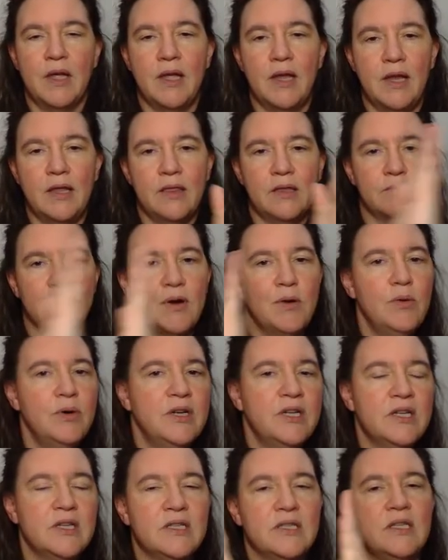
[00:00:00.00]
In the row
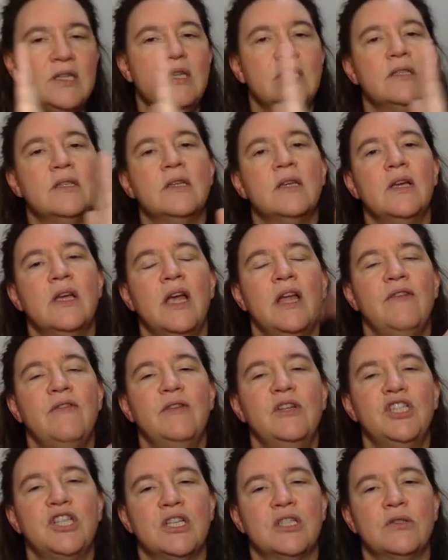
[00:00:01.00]
indices, it will
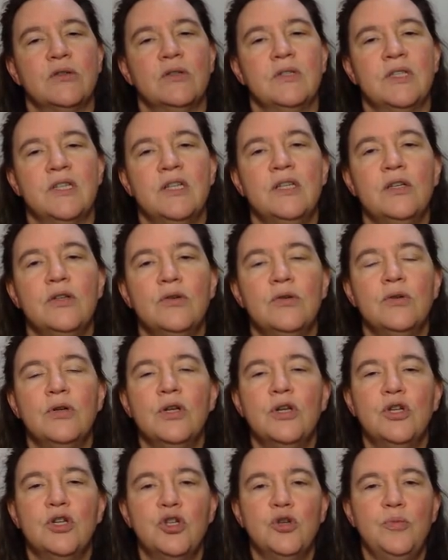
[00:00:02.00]
just continue
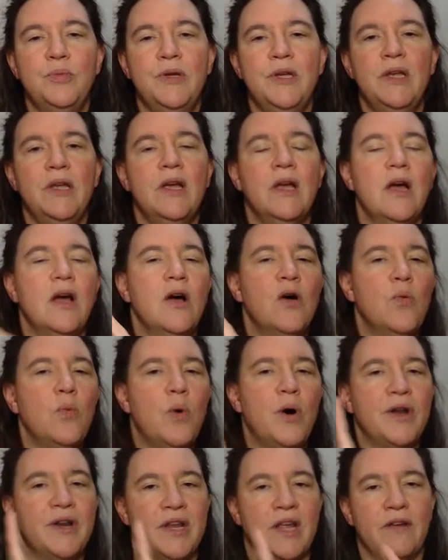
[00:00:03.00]
to be a
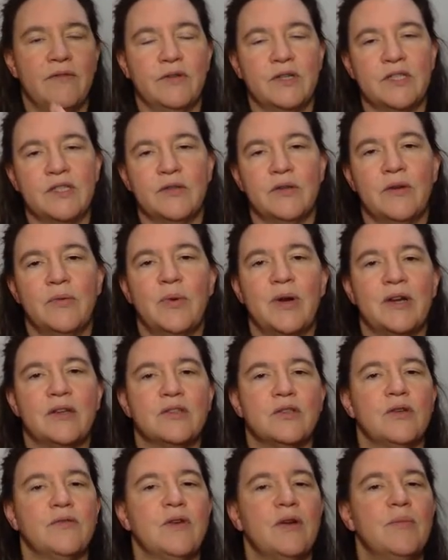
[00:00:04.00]
1 everywhere.
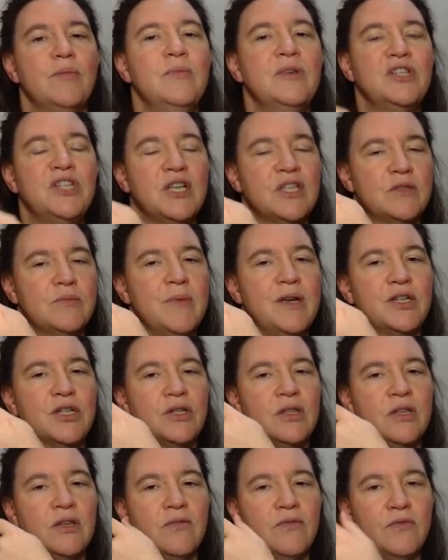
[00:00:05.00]
So if I just measure
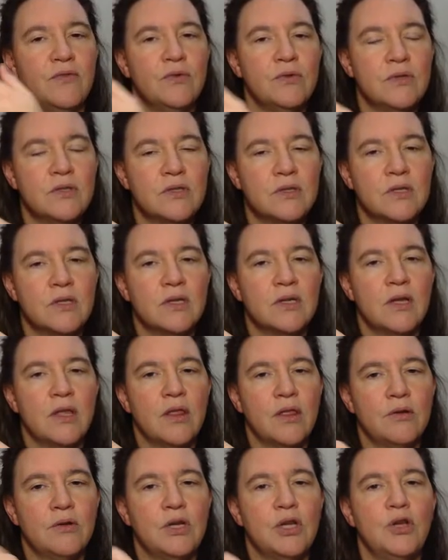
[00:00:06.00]
the first
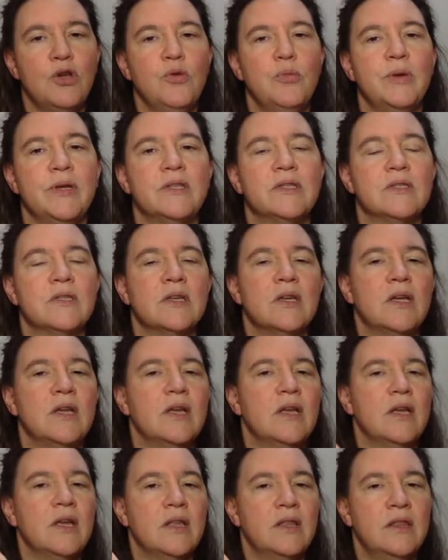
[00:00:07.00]
3 qubits,
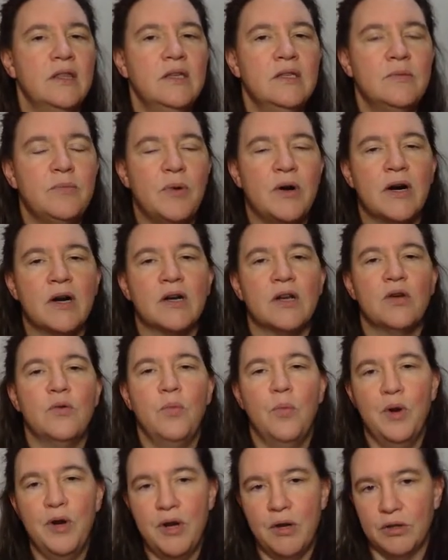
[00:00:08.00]
this part
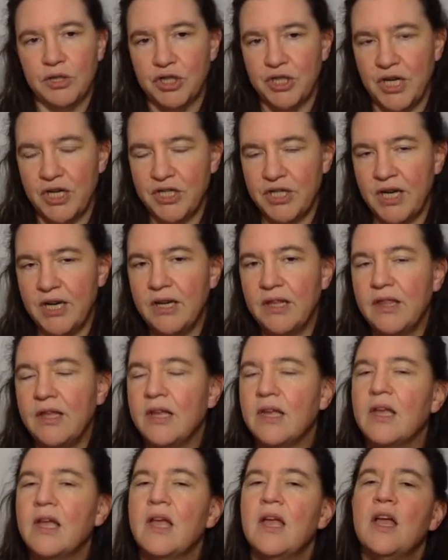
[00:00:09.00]
will not change
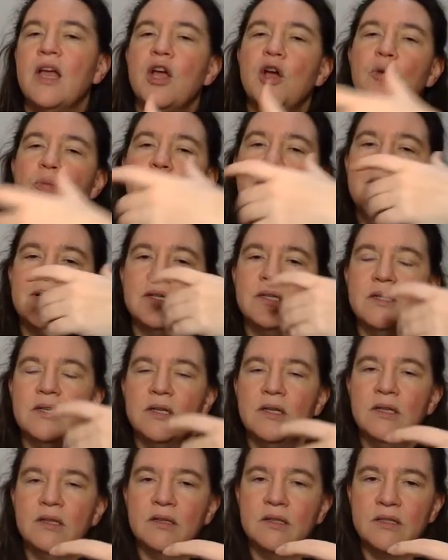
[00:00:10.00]
anything, but
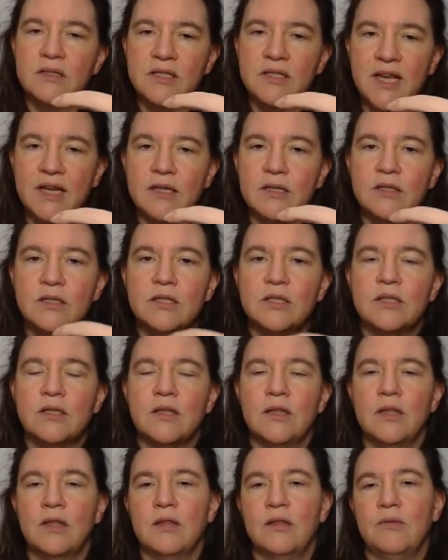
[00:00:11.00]
the second
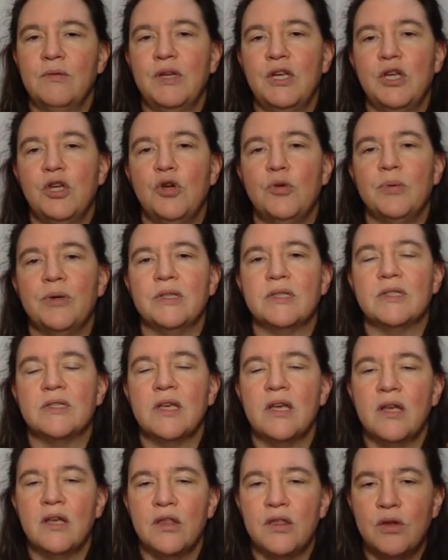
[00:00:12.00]
3 qubits,
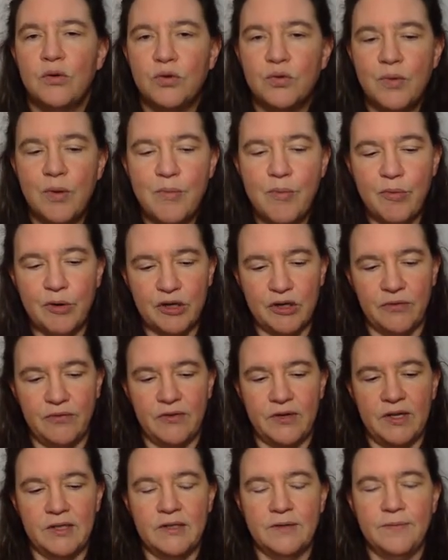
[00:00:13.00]
those will be modified.